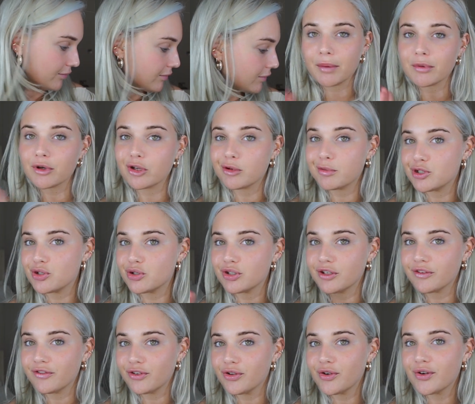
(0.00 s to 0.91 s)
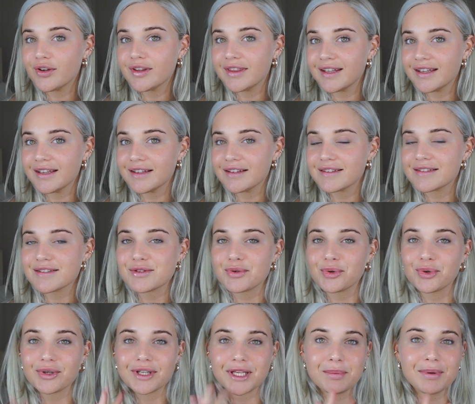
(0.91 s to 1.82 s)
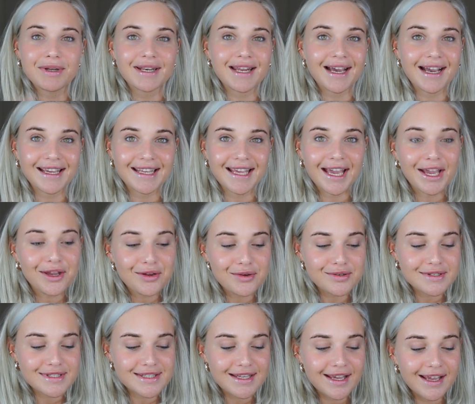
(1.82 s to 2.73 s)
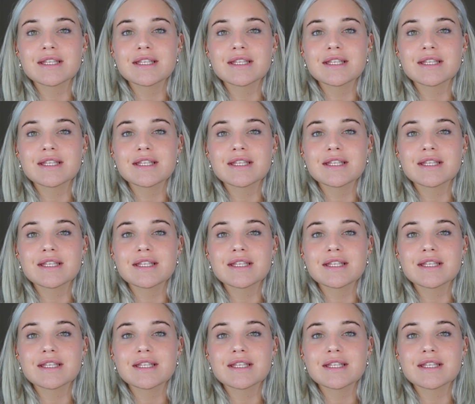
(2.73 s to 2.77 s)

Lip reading: I'm gonna be doing a few of these, so keep an eye out.